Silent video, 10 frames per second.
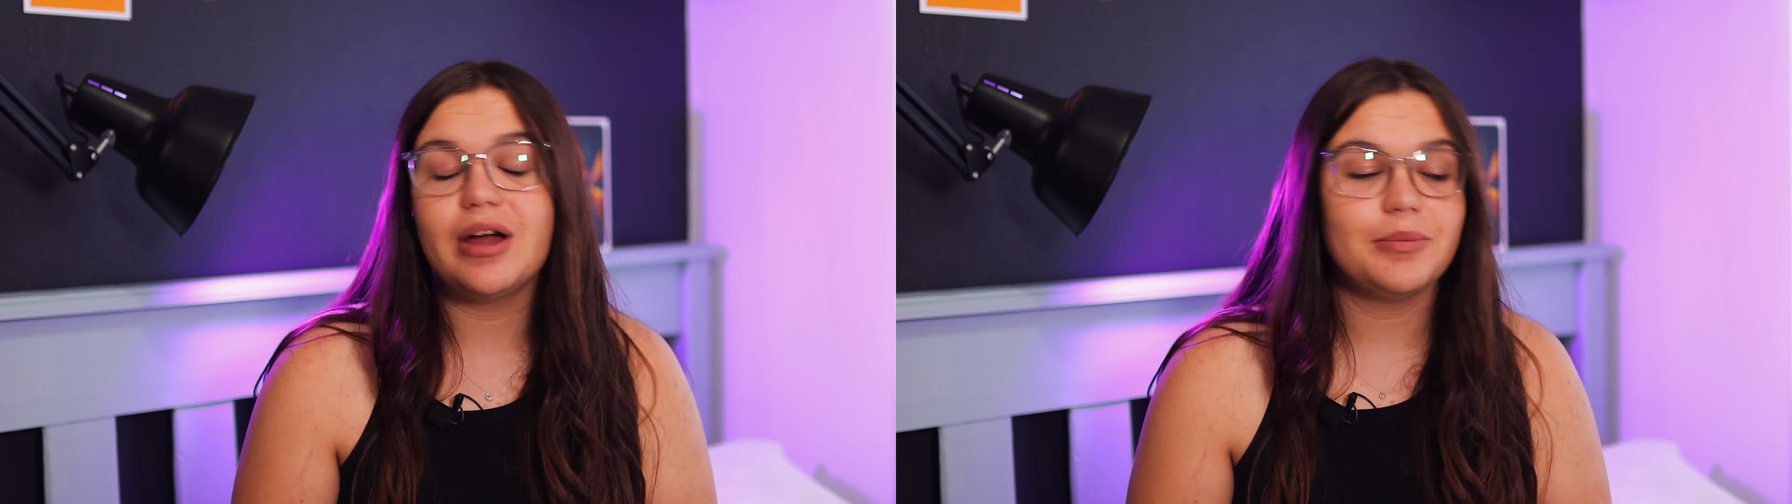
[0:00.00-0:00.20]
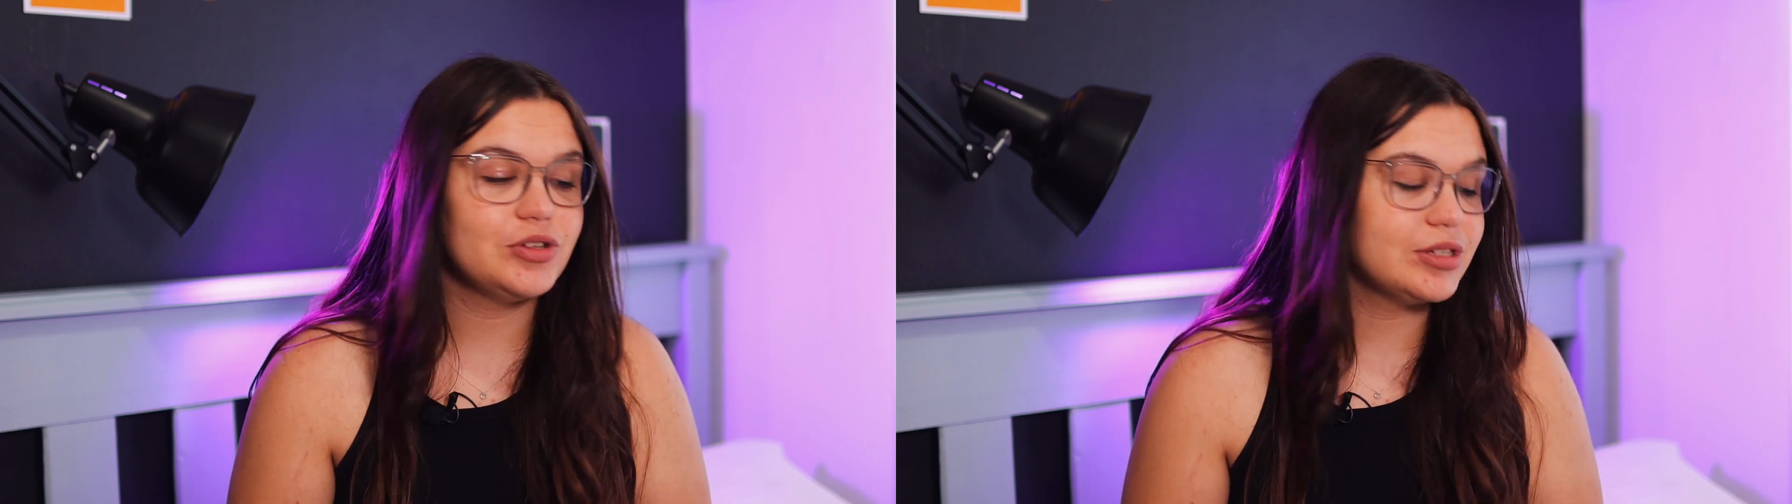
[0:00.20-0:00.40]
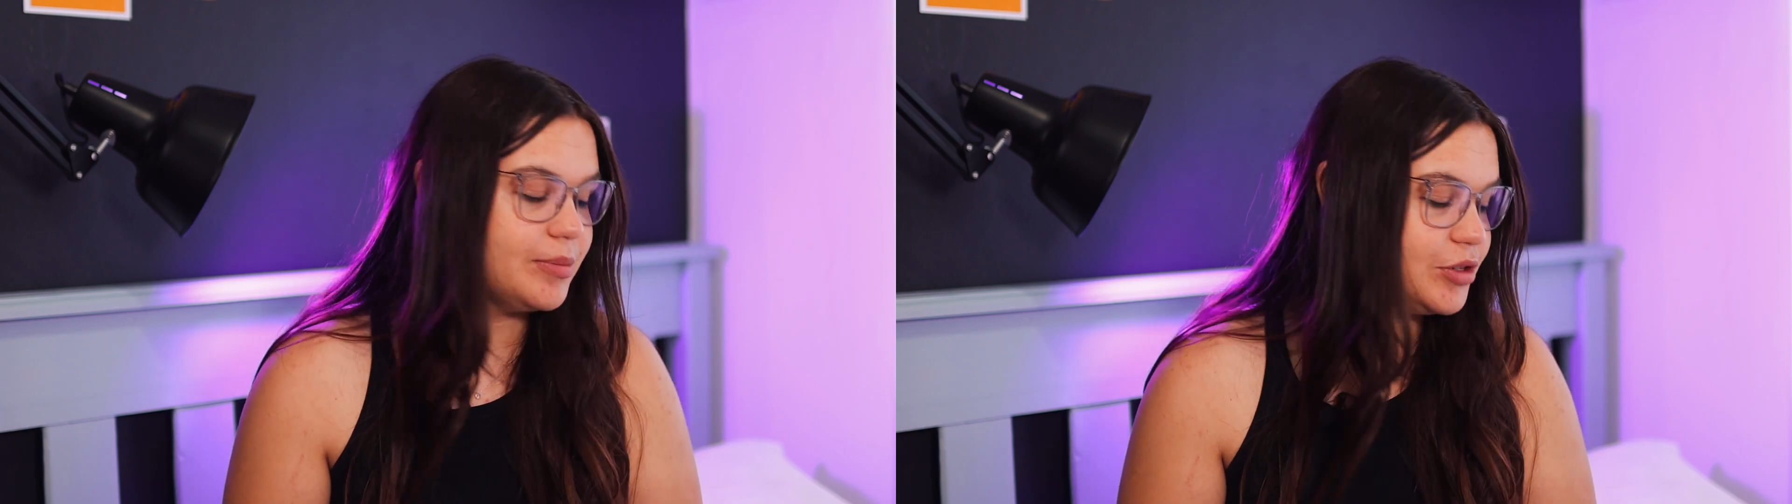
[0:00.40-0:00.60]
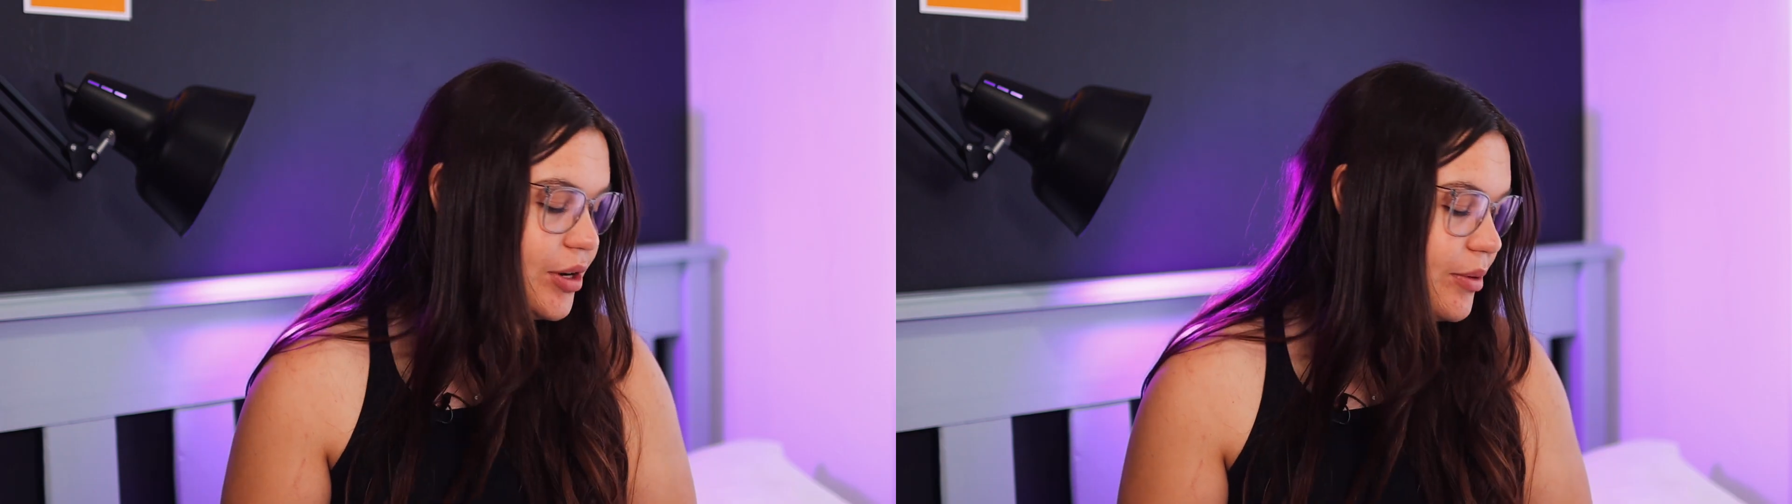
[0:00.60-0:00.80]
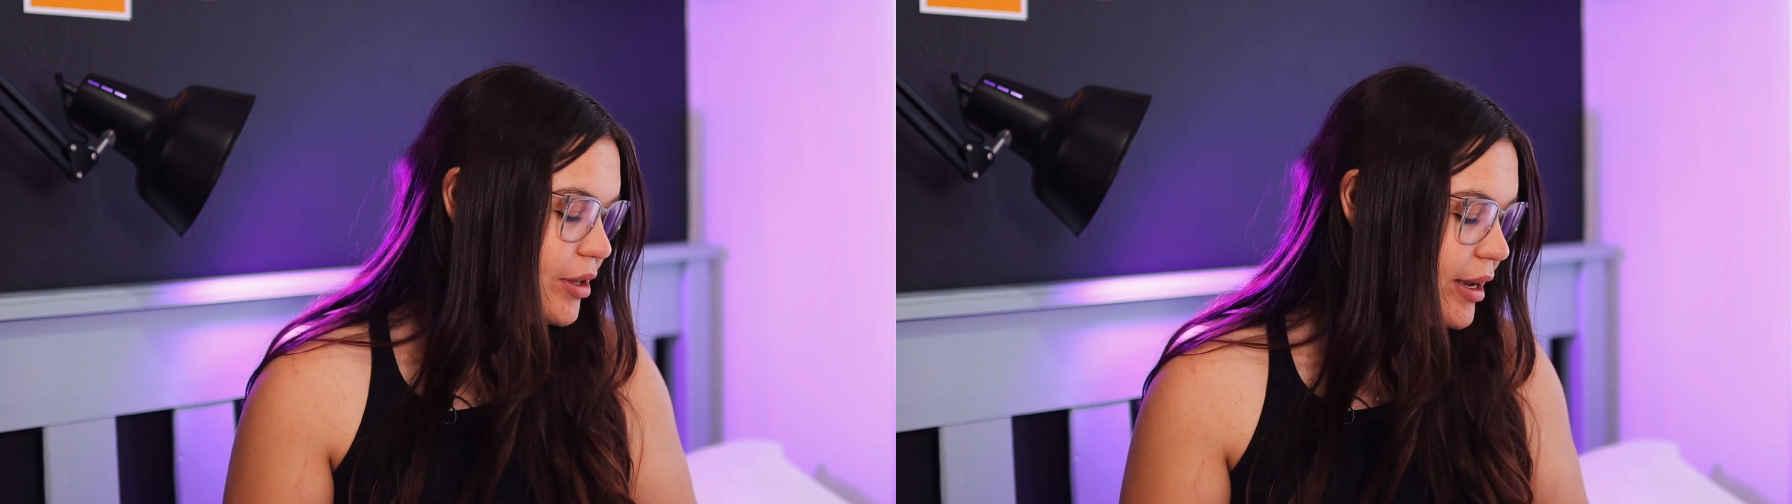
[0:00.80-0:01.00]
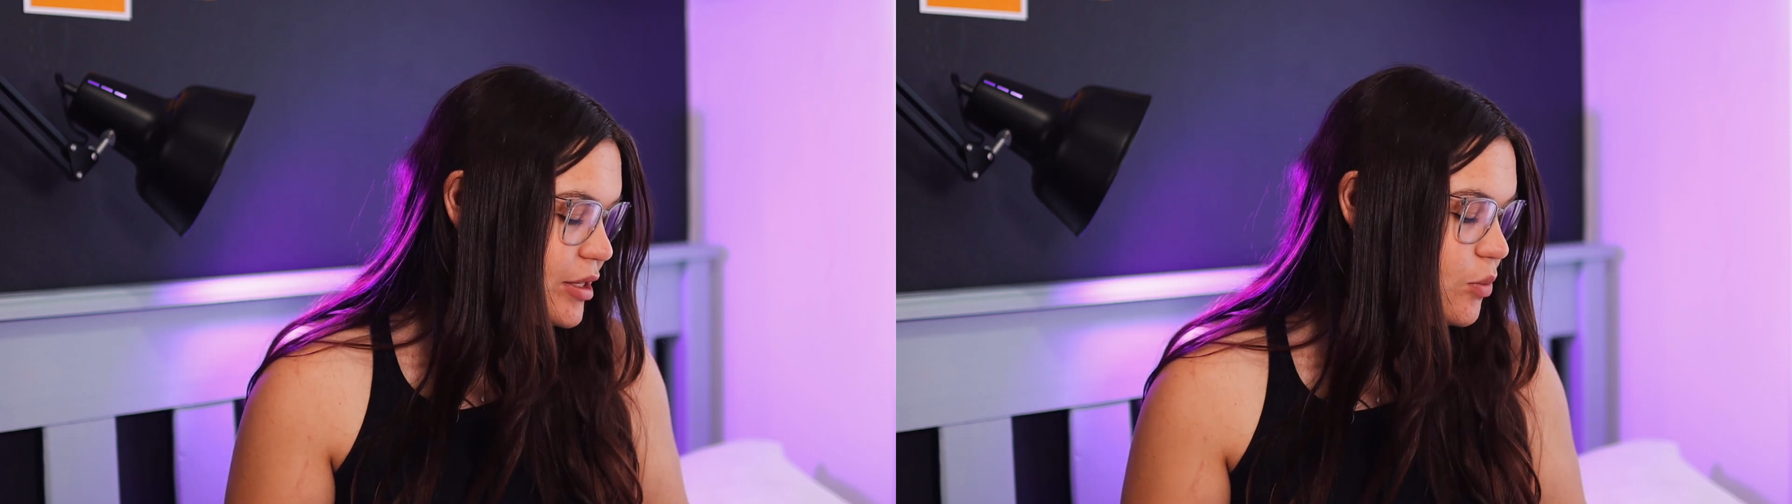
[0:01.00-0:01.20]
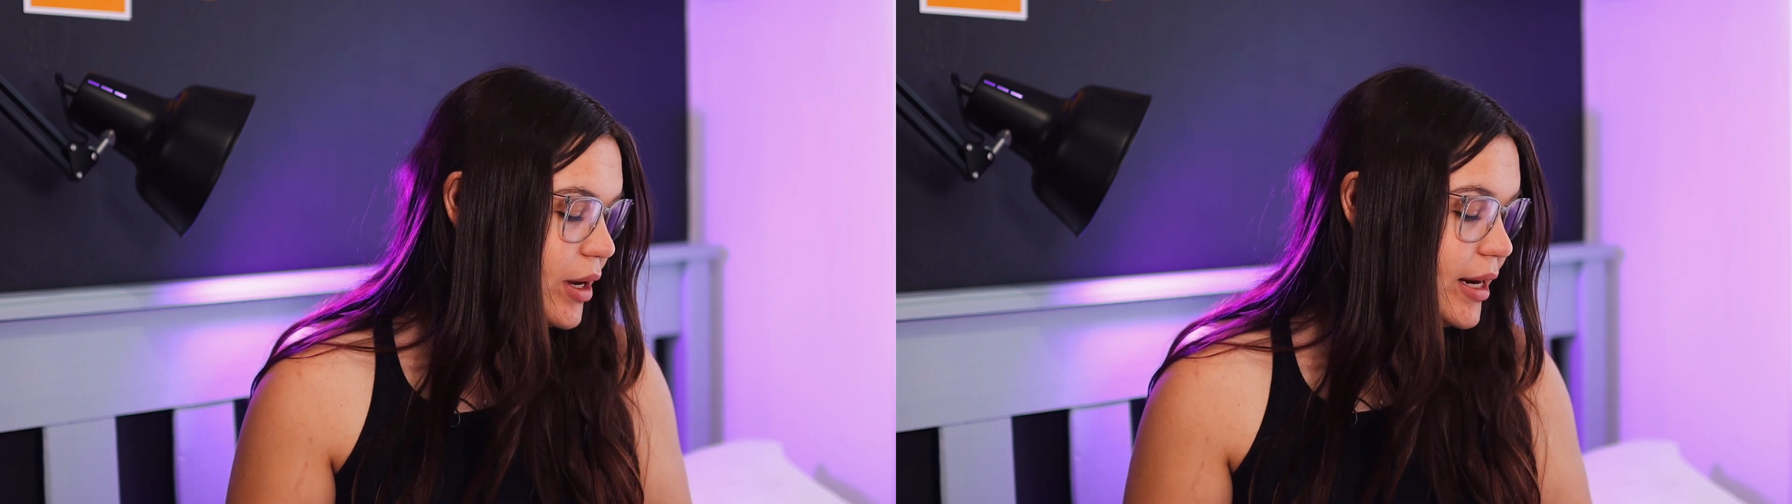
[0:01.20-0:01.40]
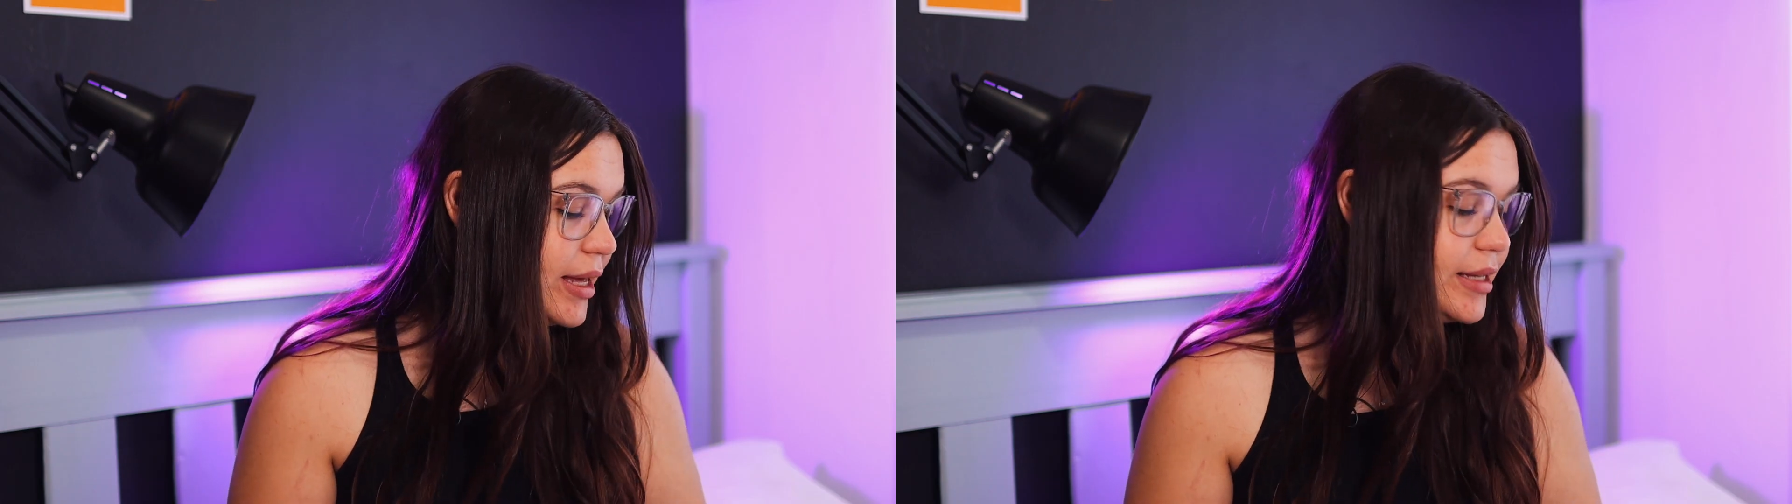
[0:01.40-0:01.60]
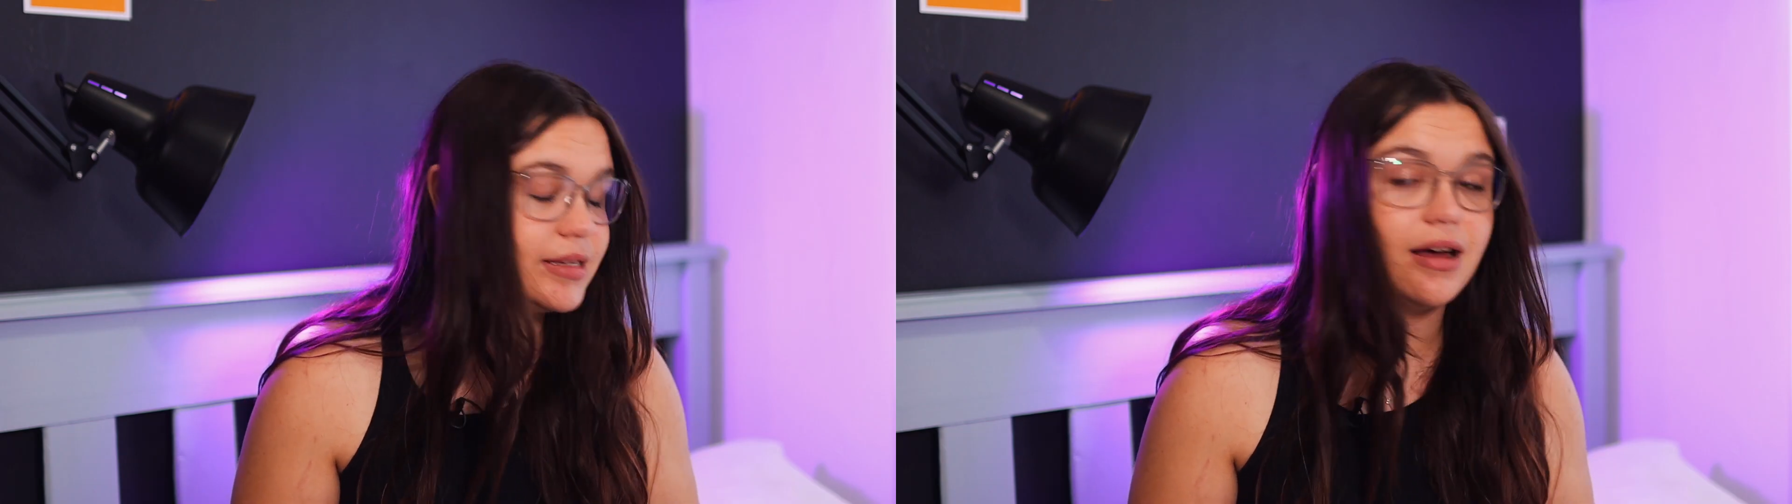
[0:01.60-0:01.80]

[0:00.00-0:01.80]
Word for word: I'm just going to be sharing with you guys what is